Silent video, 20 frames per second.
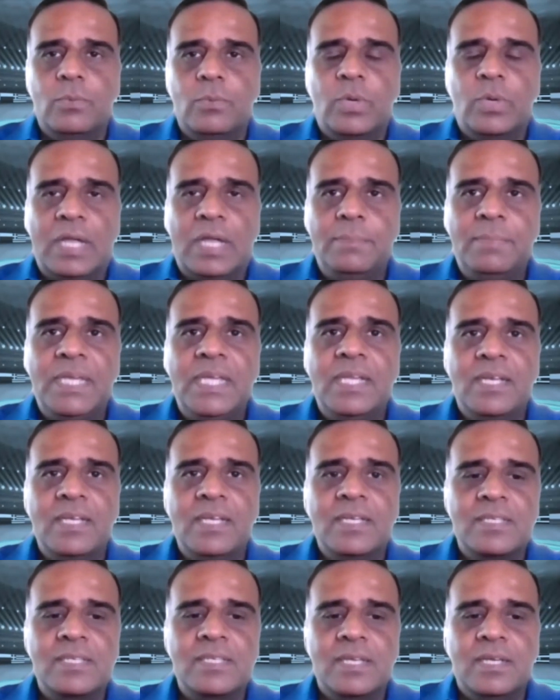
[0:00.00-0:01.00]
what I mean
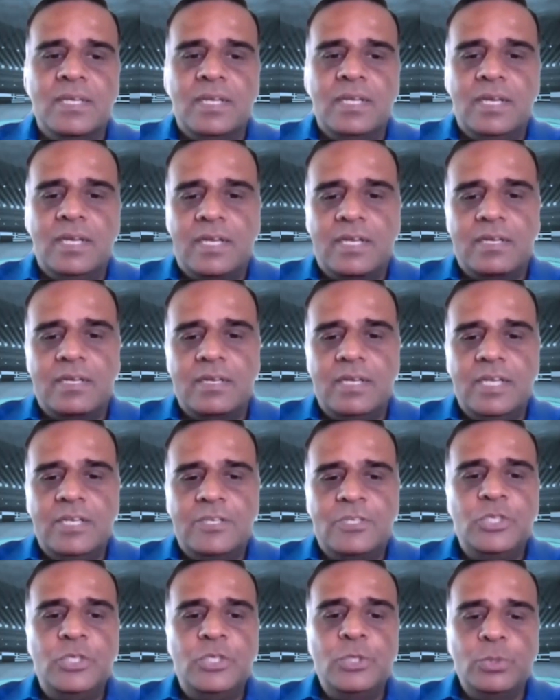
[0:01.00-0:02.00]
is
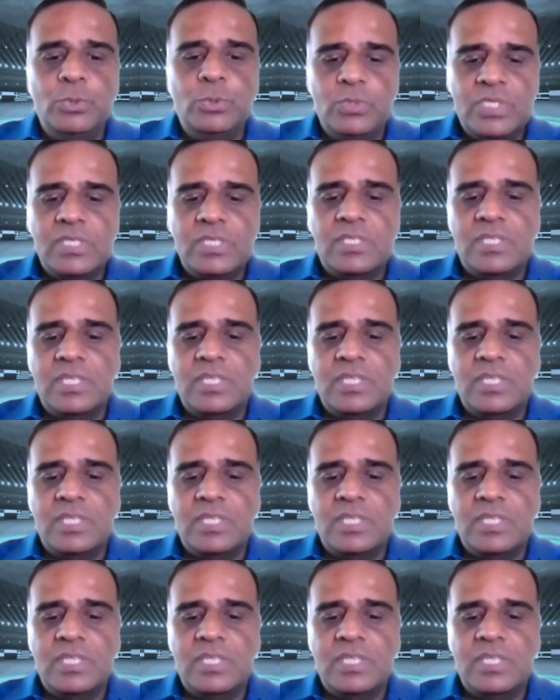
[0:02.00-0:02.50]
it uses